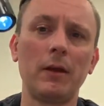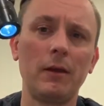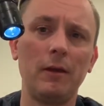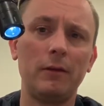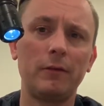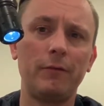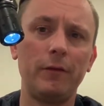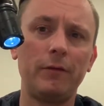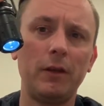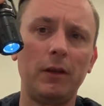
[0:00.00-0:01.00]
it's a
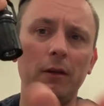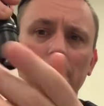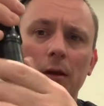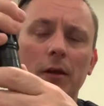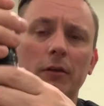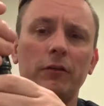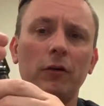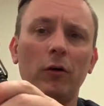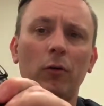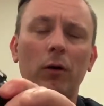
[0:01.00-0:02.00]
15.
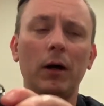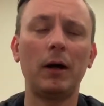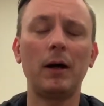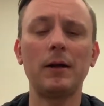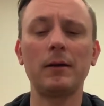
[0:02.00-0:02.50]
So